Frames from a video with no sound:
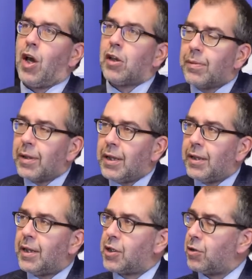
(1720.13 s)

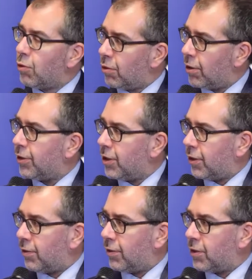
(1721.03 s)
ultimately, there's nuclear
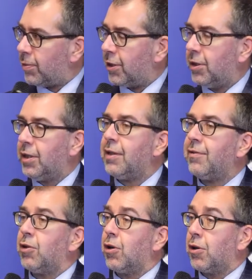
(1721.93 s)
deterrence, but I think
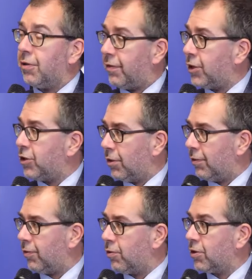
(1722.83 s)
even our
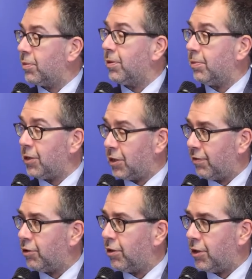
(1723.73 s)
conventional force may be
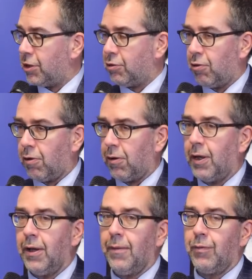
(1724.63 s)
sufficiently strong
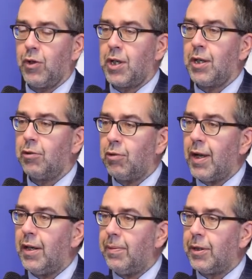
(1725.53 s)
to signal to
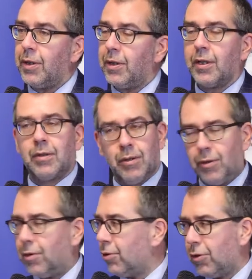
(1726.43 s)
anybody that
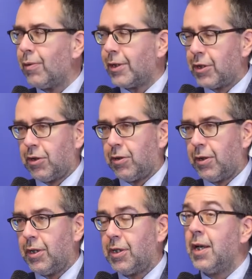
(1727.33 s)
you know you don't want to
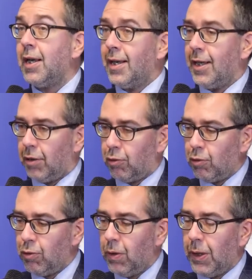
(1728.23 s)
start this.
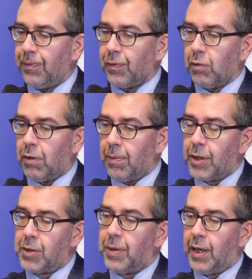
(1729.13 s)
Two, we
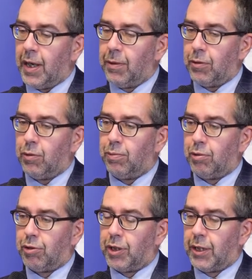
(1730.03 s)
must be able to
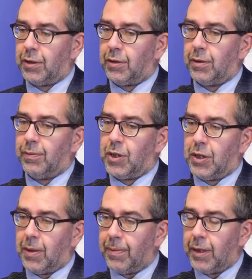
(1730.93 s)
project
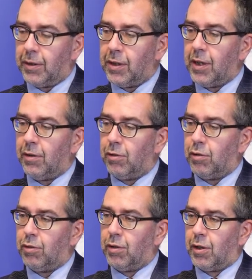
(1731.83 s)
stability
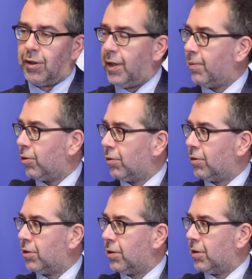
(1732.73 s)
into our
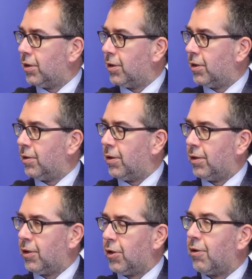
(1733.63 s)
neighborhoods, uh,
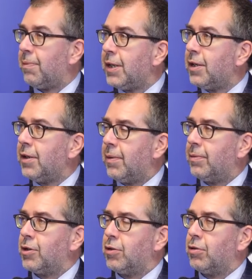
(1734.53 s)
our immediate
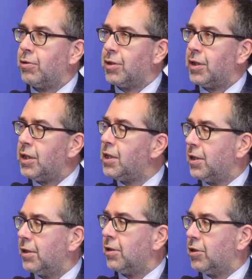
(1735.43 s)
neighbors towards the
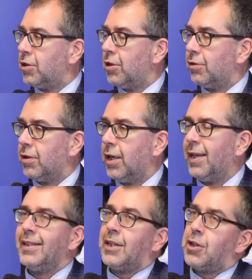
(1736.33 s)
east and the south.
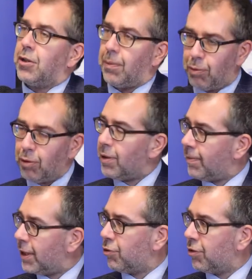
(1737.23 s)
That's not a purely
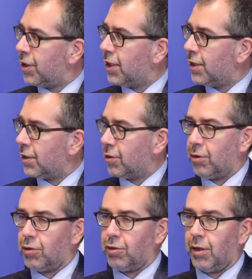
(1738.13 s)
military thing. That's
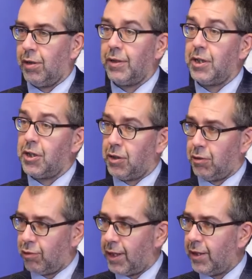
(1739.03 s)
also a lot of it is
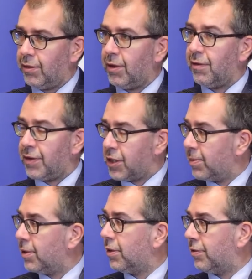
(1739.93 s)
trade,
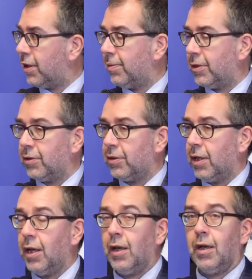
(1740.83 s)
investment, development.
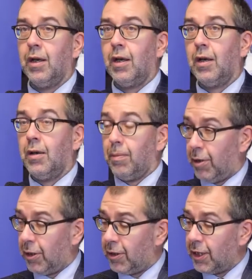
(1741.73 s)
Uh,
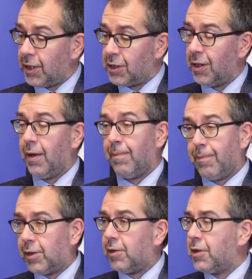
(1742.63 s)
politics,
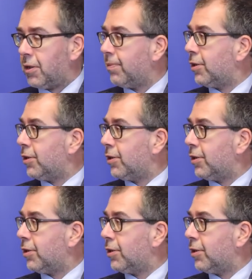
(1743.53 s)
but there is a